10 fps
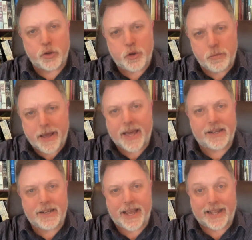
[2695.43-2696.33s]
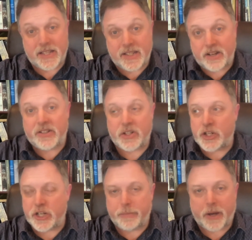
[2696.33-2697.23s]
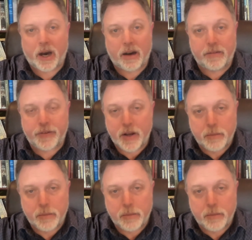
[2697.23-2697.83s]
humanity and citizenship of